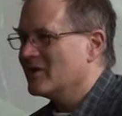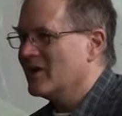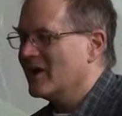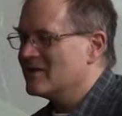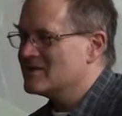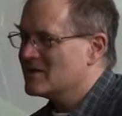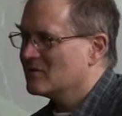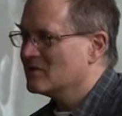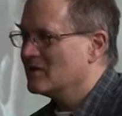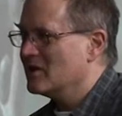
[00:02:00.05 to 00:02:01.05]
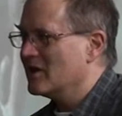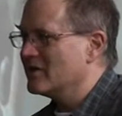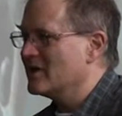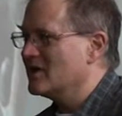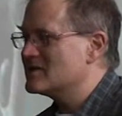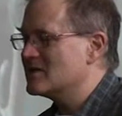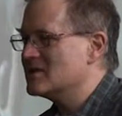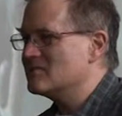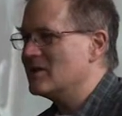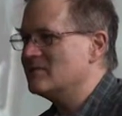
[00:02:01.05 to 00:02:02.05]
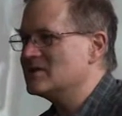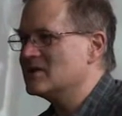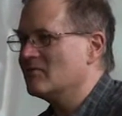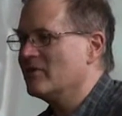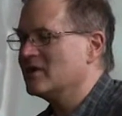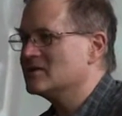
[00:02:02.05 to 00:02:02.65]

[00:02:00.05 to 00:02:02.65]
Yeah, so it's maybe something